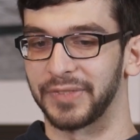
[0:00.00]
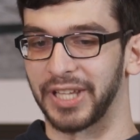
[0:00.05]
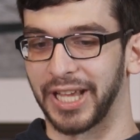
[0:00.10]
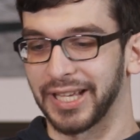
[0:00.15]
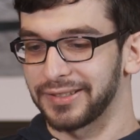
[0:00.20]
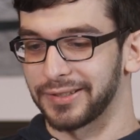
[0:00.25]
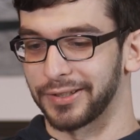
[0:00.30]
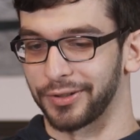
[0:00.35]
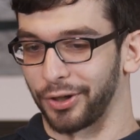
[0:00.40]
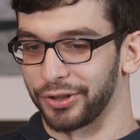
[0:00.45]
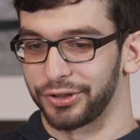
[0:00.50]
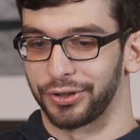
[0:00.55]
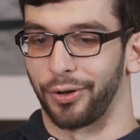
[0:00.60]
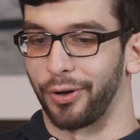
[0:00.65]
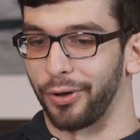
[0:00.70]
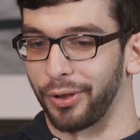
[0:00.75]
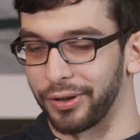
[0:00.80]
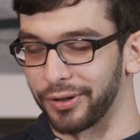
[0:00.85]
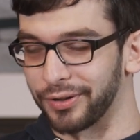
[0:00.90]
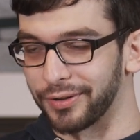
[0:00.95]
Yes, and also
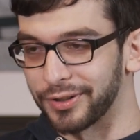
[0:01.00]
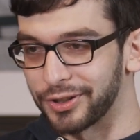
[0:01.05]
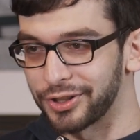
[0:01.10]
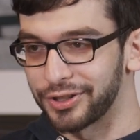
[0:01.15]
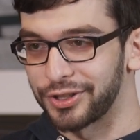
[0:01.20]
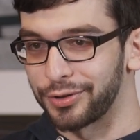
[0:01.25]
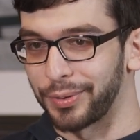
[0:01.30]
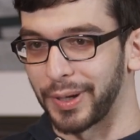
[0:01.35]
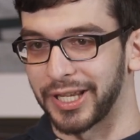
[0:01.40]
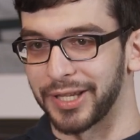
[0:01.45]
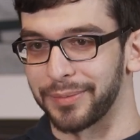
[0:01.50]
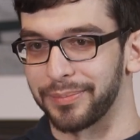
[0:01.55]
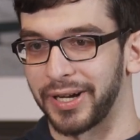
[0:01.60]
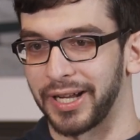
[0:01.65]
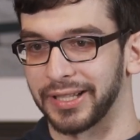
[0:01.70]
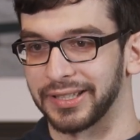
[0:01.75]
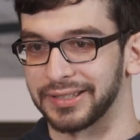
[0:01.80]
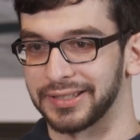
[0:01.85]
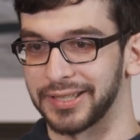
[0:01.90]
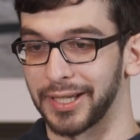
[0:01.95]
all the tracking
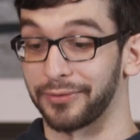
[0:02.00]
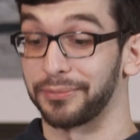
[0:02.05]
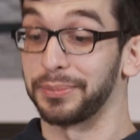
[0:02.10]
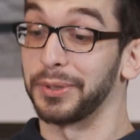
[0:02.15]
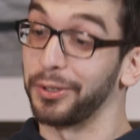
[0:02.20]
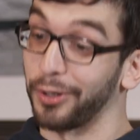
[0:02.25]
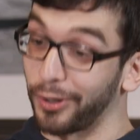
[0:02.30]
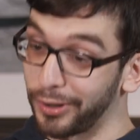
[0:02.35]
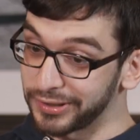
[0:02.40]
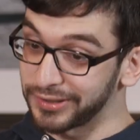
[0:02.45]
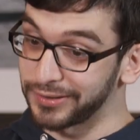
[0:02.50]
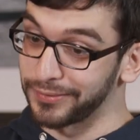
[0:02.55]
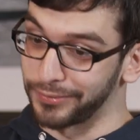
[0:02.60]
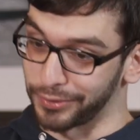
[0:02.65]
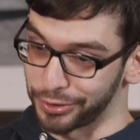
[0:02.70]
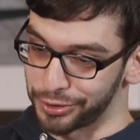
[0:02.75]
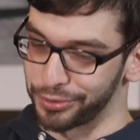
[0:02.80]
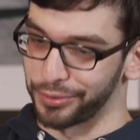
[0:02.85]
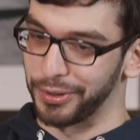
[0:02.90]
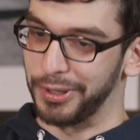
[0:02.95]
part itself, because
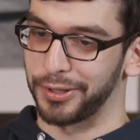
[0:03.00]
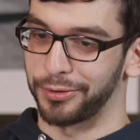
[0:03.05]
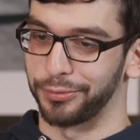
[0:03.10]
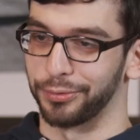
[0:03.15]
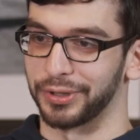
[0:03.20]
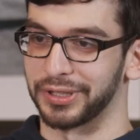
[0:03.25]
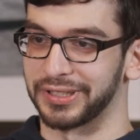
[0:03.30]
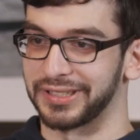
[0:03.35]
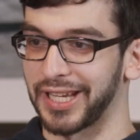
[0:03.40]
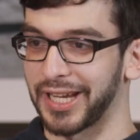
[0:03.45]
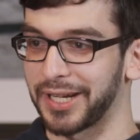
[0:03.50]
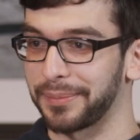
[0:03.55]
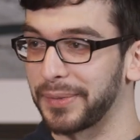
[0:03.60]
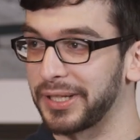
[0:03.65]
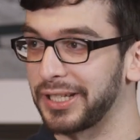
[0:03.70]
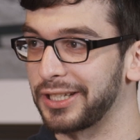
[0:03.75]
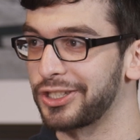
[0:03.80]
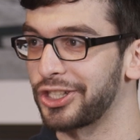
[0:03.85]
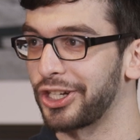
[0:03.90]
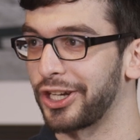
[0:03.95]
for sure, Google Tag
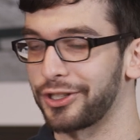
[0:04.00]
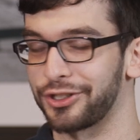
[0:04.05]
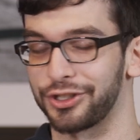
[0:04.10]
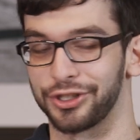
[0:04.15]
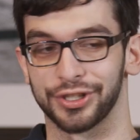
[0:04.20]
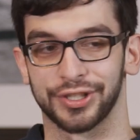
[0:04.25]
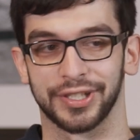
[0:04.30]
Manager